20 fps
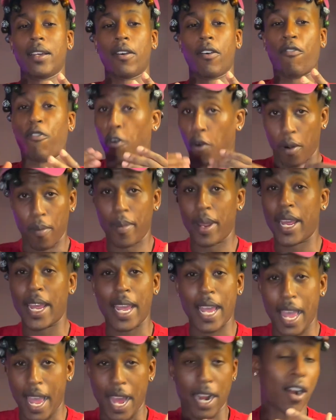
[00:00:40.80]
for
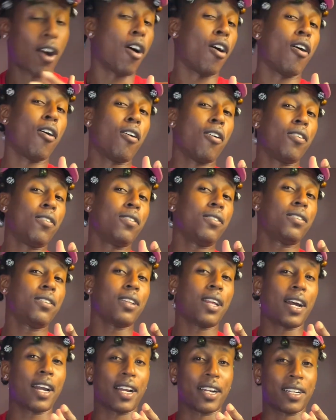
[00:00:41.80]
me at all.
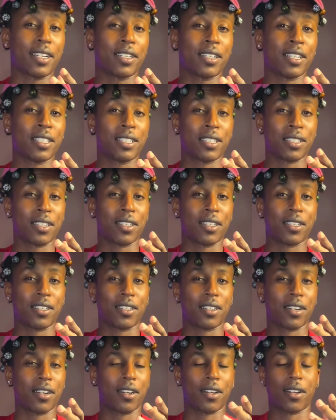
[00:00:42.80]
Like this is a
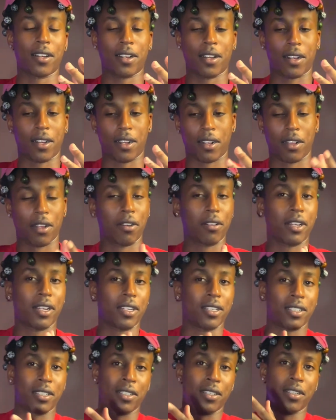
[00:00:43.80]
clearly
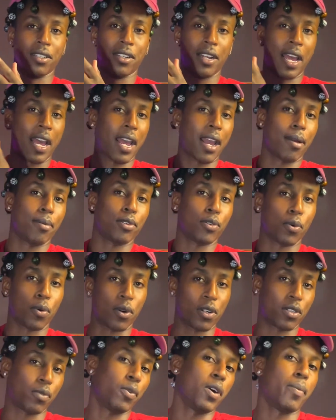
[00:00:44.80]
is aimed
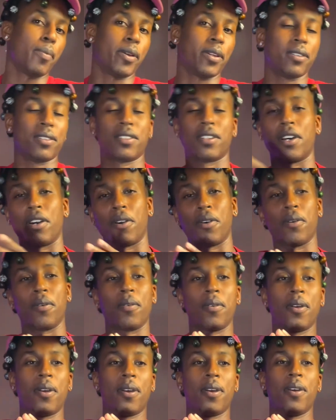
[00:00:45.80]
towards women. So
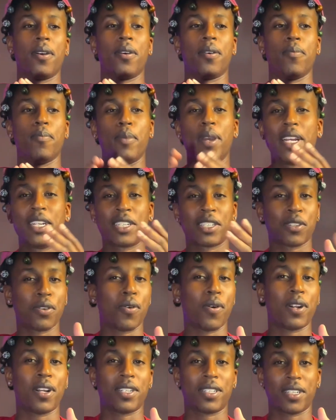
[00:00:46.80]
me just
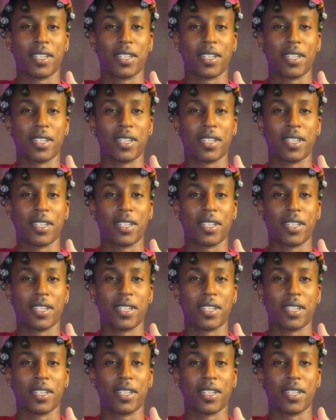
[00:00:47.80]
going into